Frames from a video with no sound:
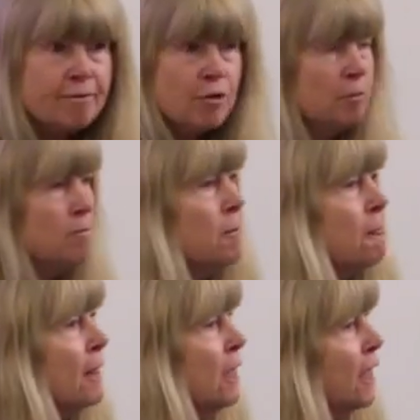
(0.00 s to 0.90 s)
in them,
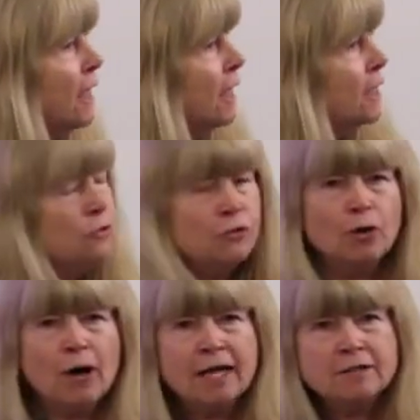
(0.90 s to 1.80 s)
you
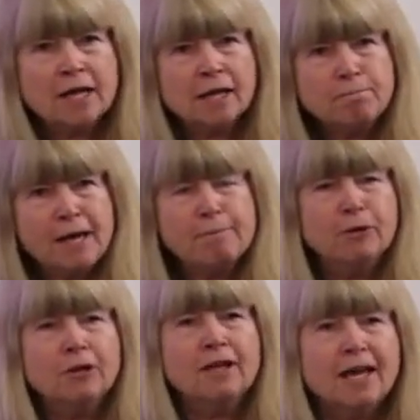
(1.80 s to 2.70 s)
know, and
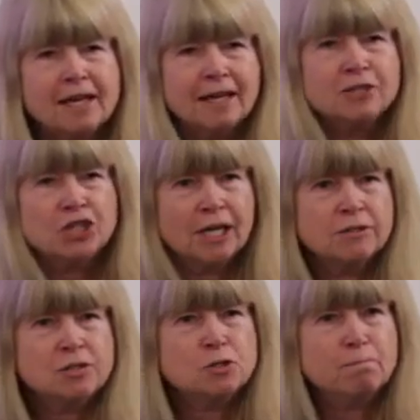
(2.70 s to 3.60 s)
people like a
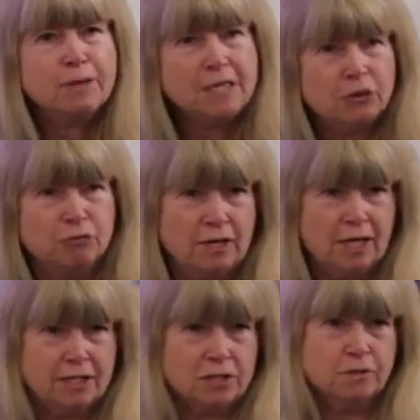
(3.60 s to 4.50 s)
chance to be
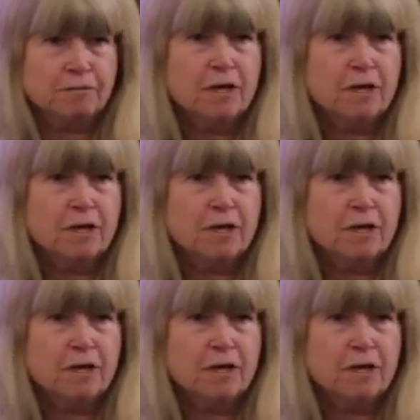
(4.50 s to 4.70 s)
creative.